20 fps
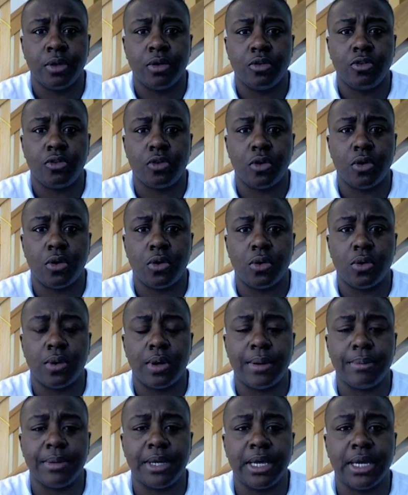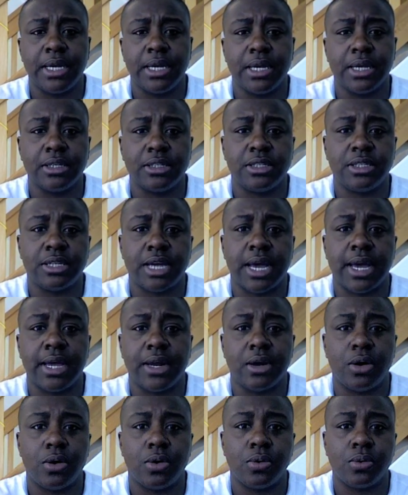so I'm getting a
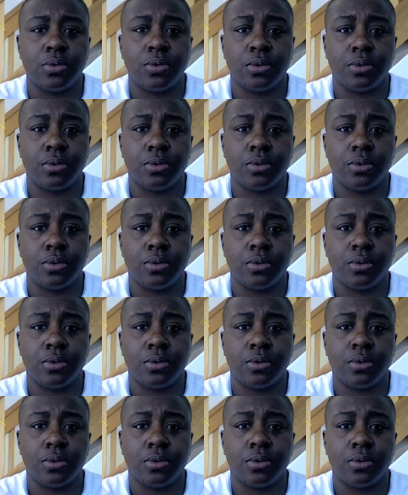shadow